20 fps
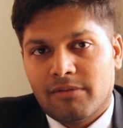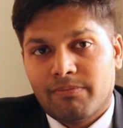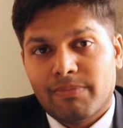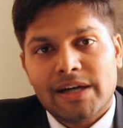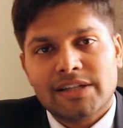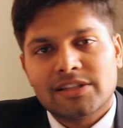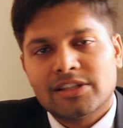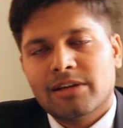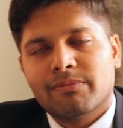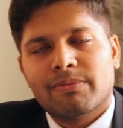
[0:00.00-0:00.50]

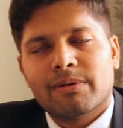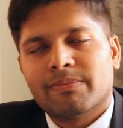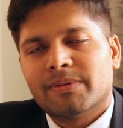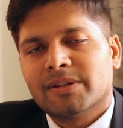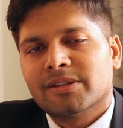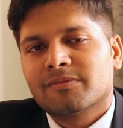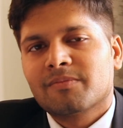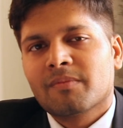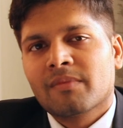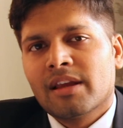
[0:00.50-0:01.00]
past year
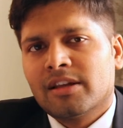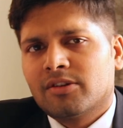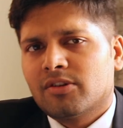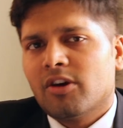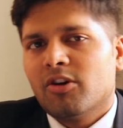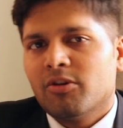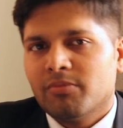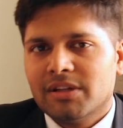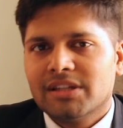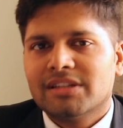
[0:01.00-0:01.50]
papers.
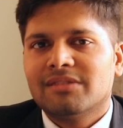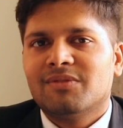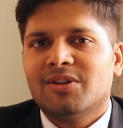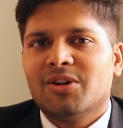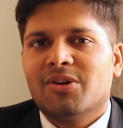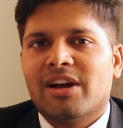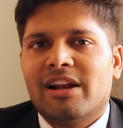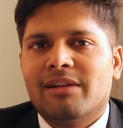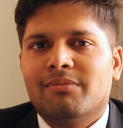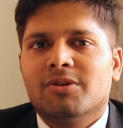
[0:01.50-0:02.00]
So I hope this
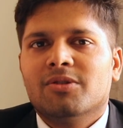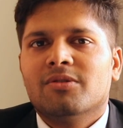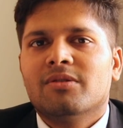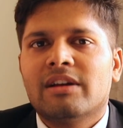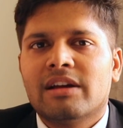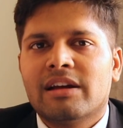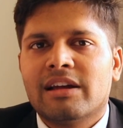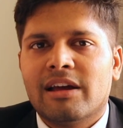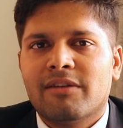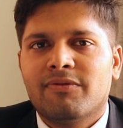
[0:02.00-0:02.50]
video helped
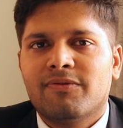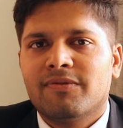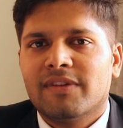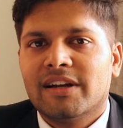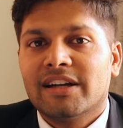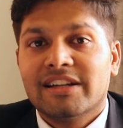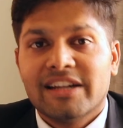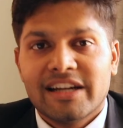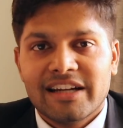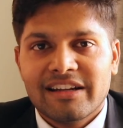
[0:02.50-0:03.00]
you.
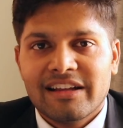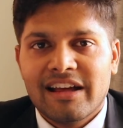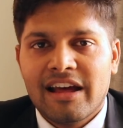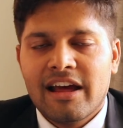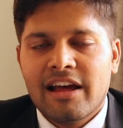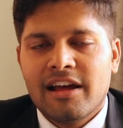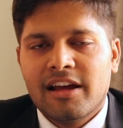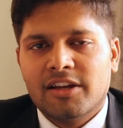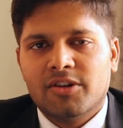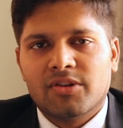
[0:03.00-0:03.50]
If it did,
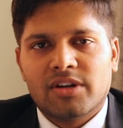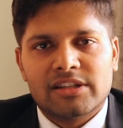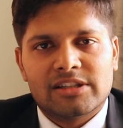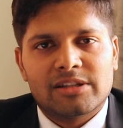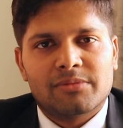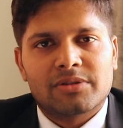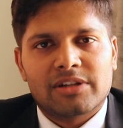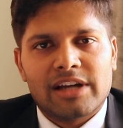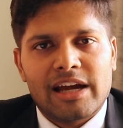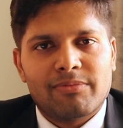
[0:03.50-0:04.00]
you can
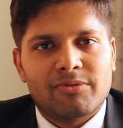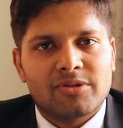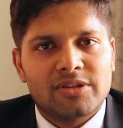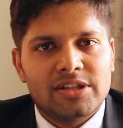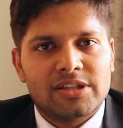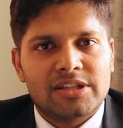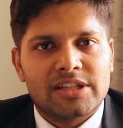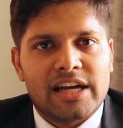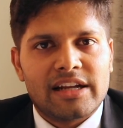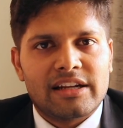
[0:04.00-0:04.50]
subscribe to
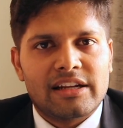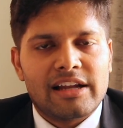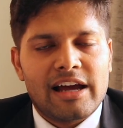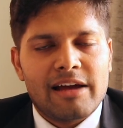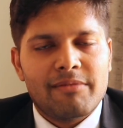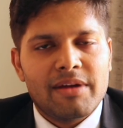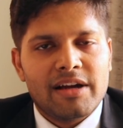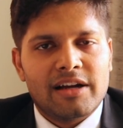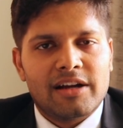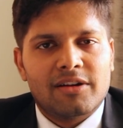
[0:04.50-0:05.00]
this channel.
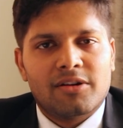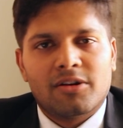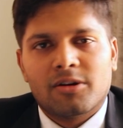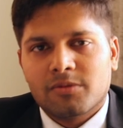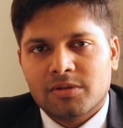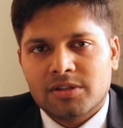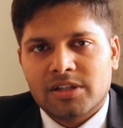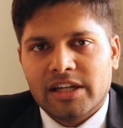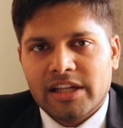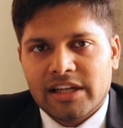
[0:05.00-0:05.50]
I make a lot
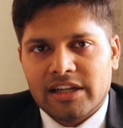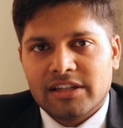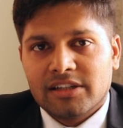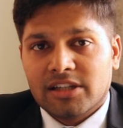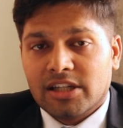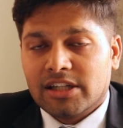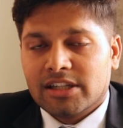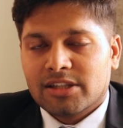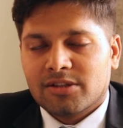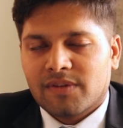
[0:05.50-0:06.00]
of study
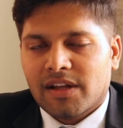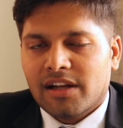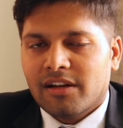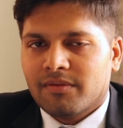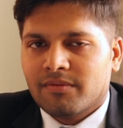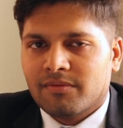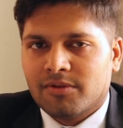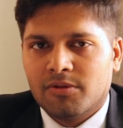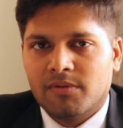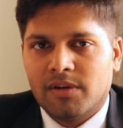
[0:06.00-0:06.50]
content as well.
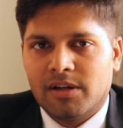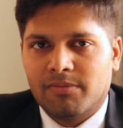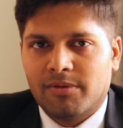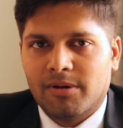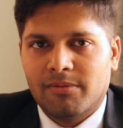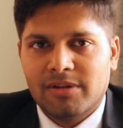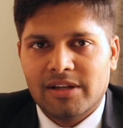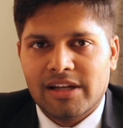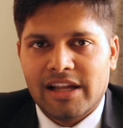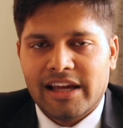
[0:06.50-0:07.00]
You will
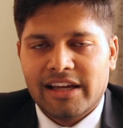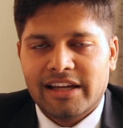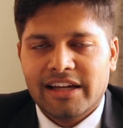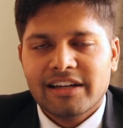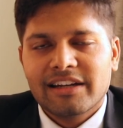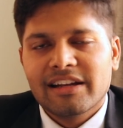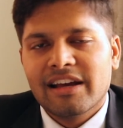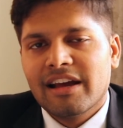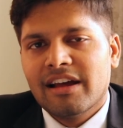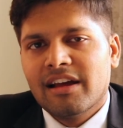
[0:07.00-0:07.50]
probably like
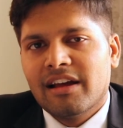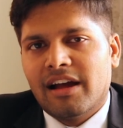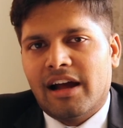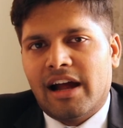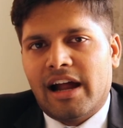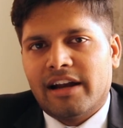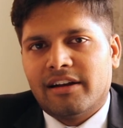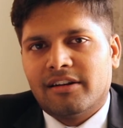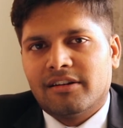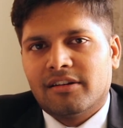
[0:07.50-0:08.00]
it,
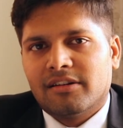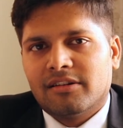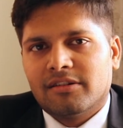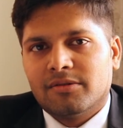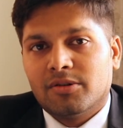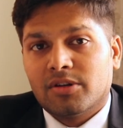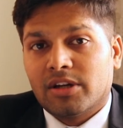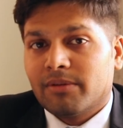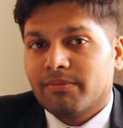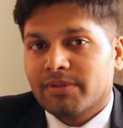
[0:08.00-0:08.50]
and
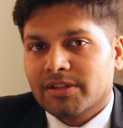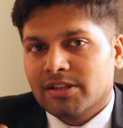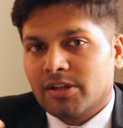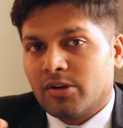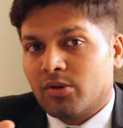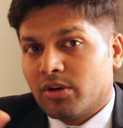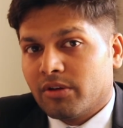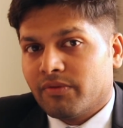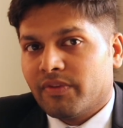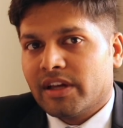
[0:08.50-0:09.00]
you can press the
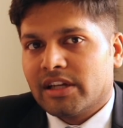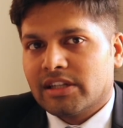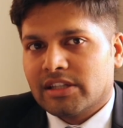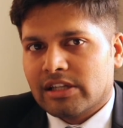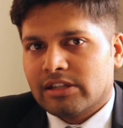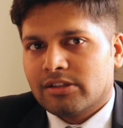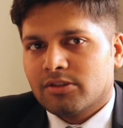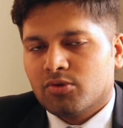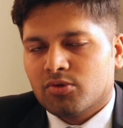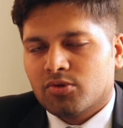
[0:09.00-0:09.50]

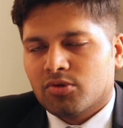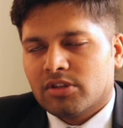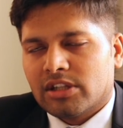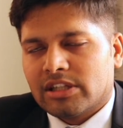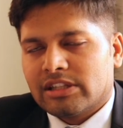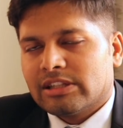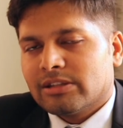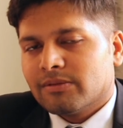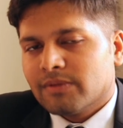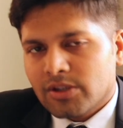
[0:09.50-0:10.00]
notifications too, so
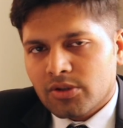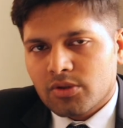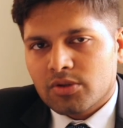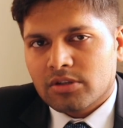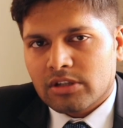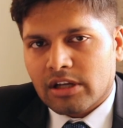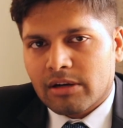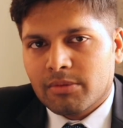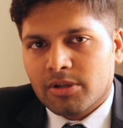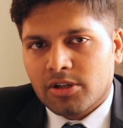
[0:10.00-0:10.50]
that these
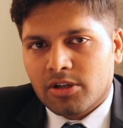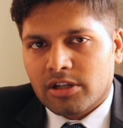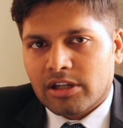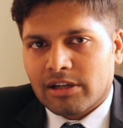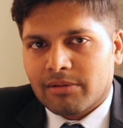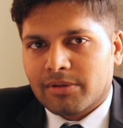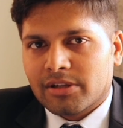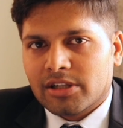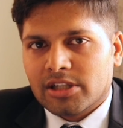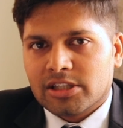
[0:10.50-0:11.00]
videos come in your
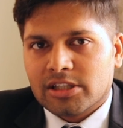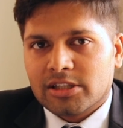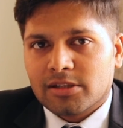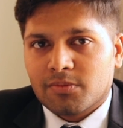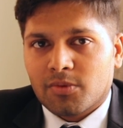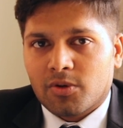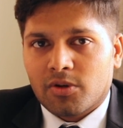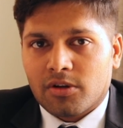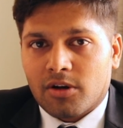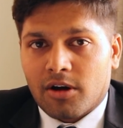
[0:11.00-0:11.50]

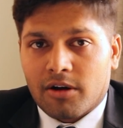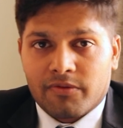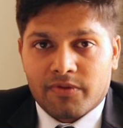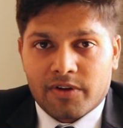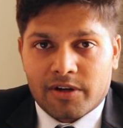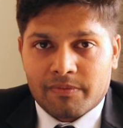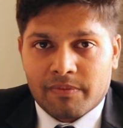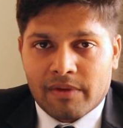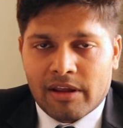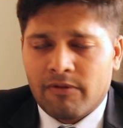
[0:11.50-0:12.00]
recommendations more
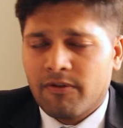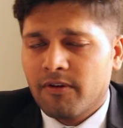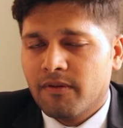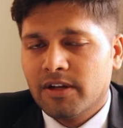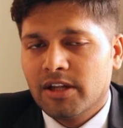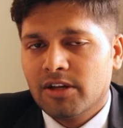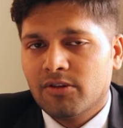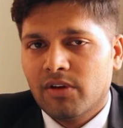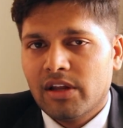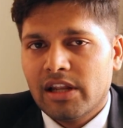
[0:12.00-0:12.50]
often. If you
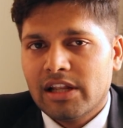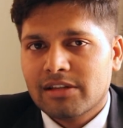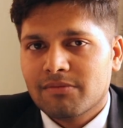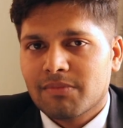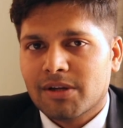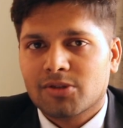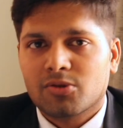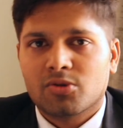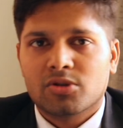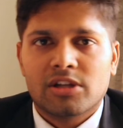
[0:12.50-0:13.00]
have any queries,
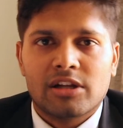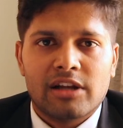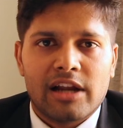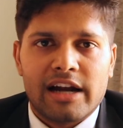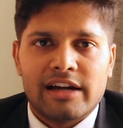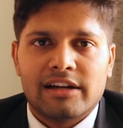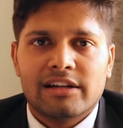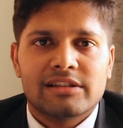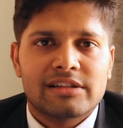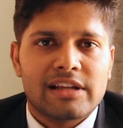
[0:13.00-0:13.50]
my social
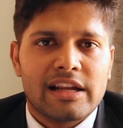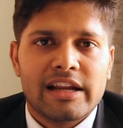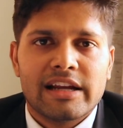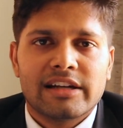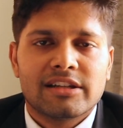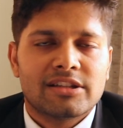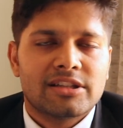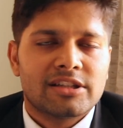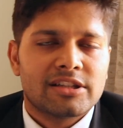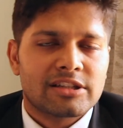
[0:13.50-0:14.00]
handles are
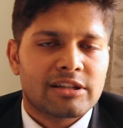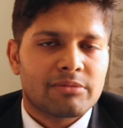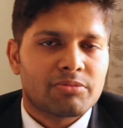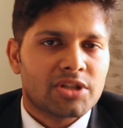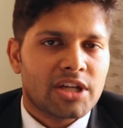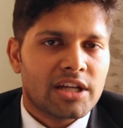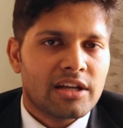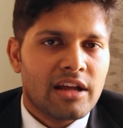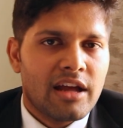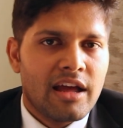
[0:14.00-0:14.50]
linked in the
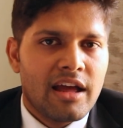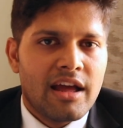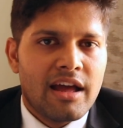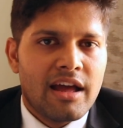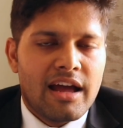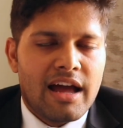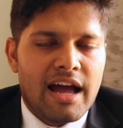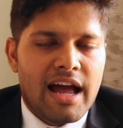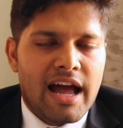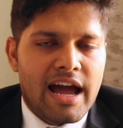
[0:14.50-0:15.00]
description,
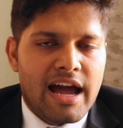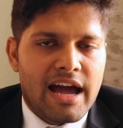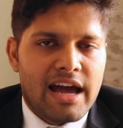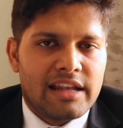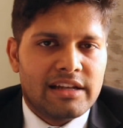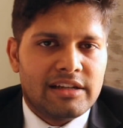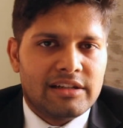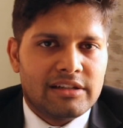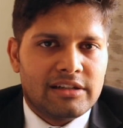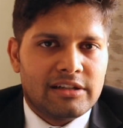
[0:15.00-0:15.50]

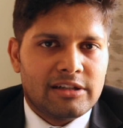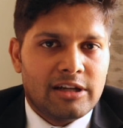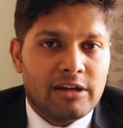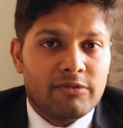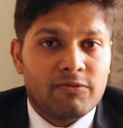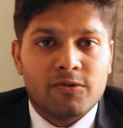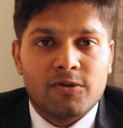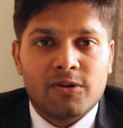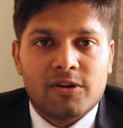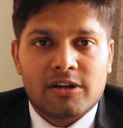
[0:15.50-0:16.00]
and
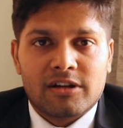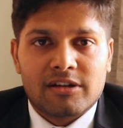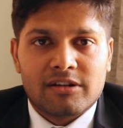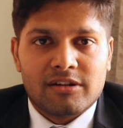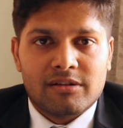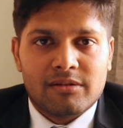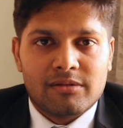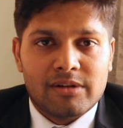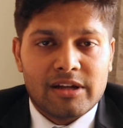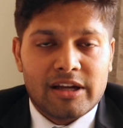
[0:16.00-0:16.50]
if you
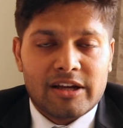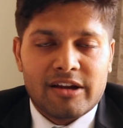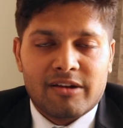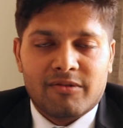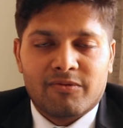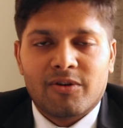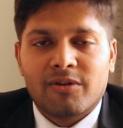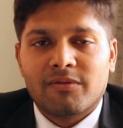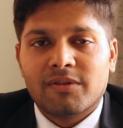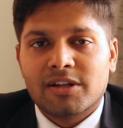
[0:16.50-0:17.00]
are
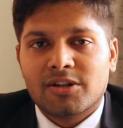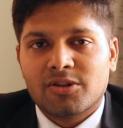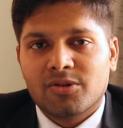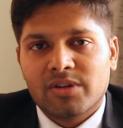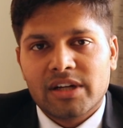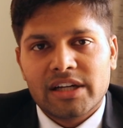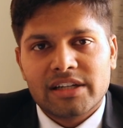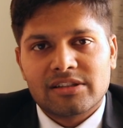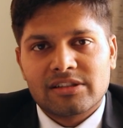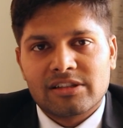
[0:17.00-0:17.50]
looking forward
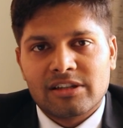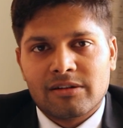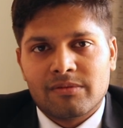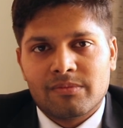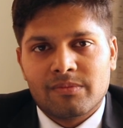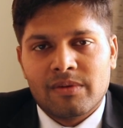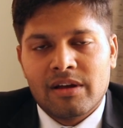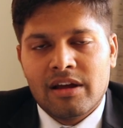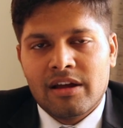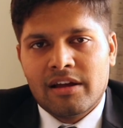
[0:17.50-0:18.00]
to get
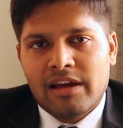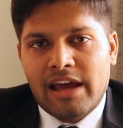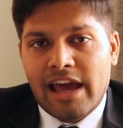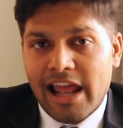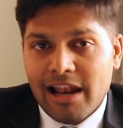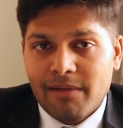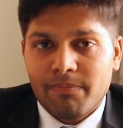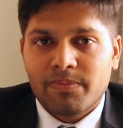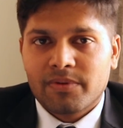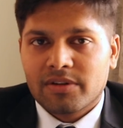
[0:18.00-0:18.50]
some
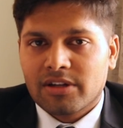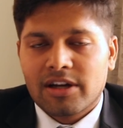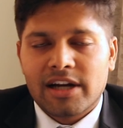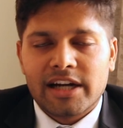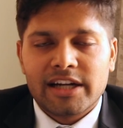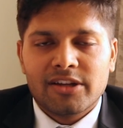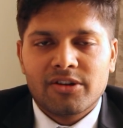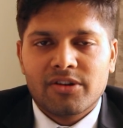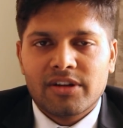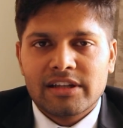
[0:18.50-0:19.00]
help
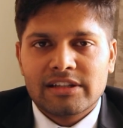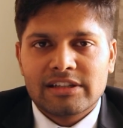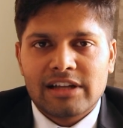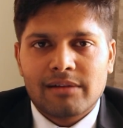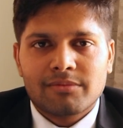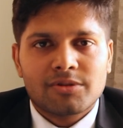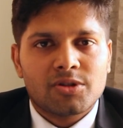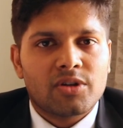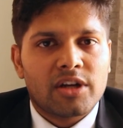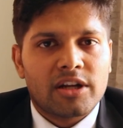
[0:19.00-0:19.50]
regarding your
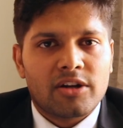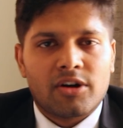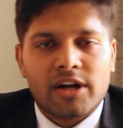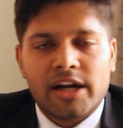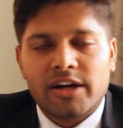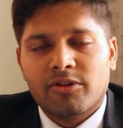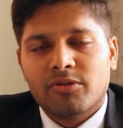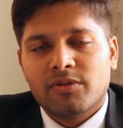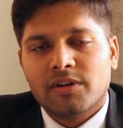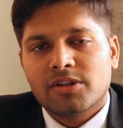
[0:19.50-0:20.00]
exams, you can
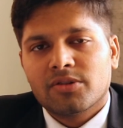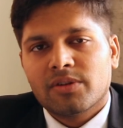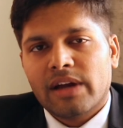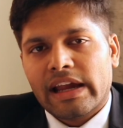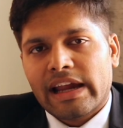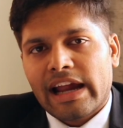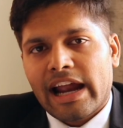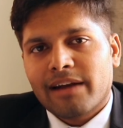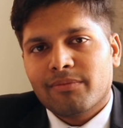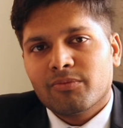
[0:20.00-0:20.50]
head over to
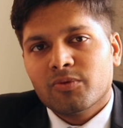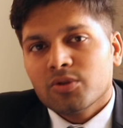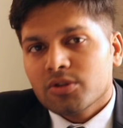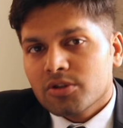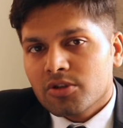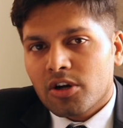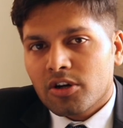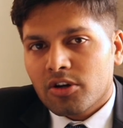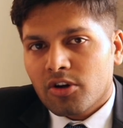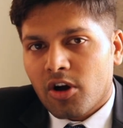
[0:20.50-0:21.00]

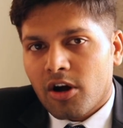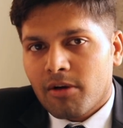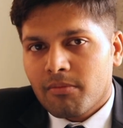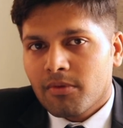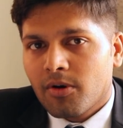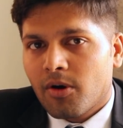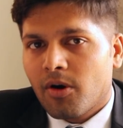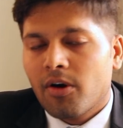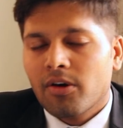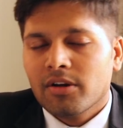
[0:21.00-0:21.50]

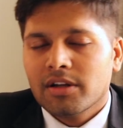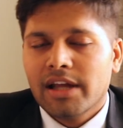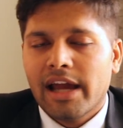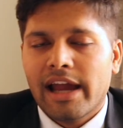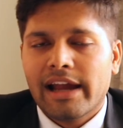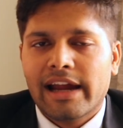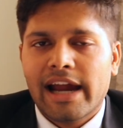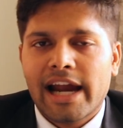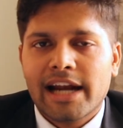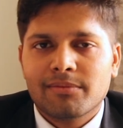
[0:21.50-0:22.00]
acadboost.com or the
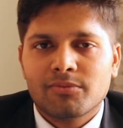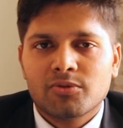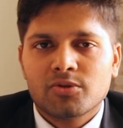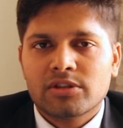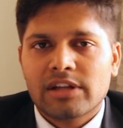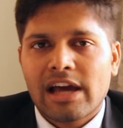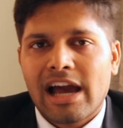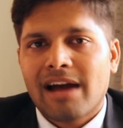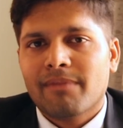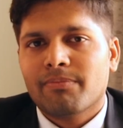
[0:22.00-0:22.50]

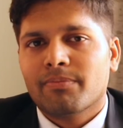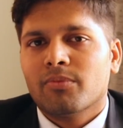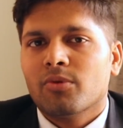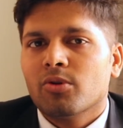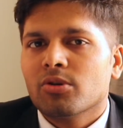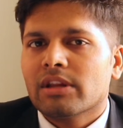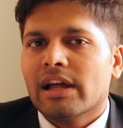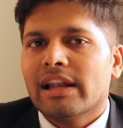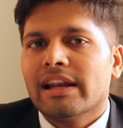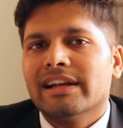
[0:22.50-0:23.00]
acadboost app.
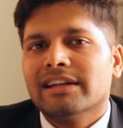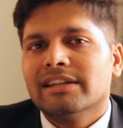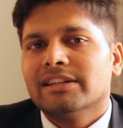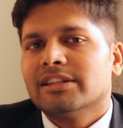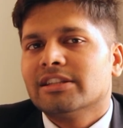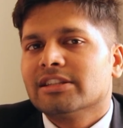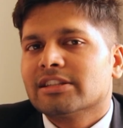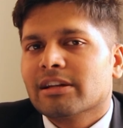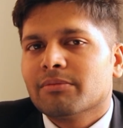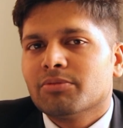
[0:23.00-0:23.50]
Both are linked in
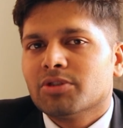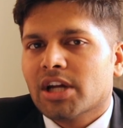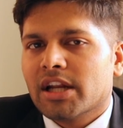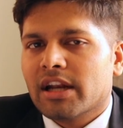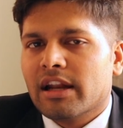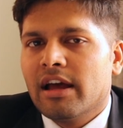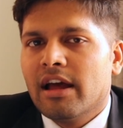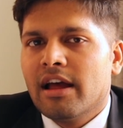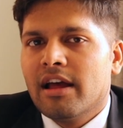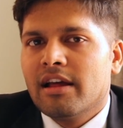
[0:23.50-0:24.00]
the
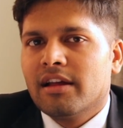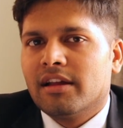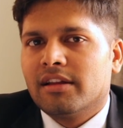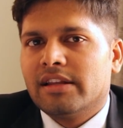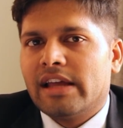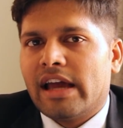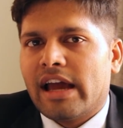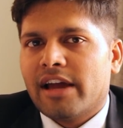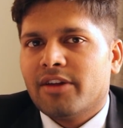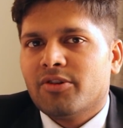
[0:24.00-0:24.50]
description.
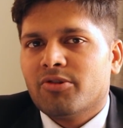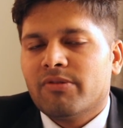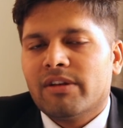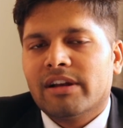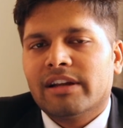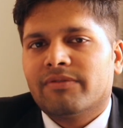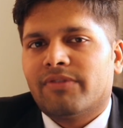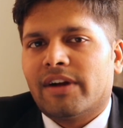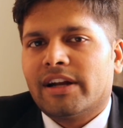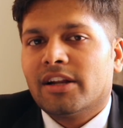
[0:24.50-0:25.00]
There you
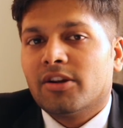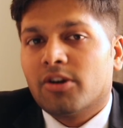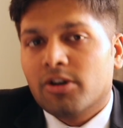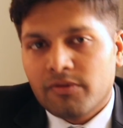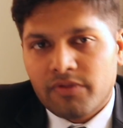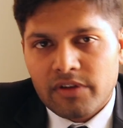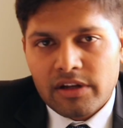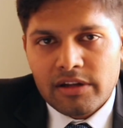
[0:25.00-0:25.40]
will find a lot of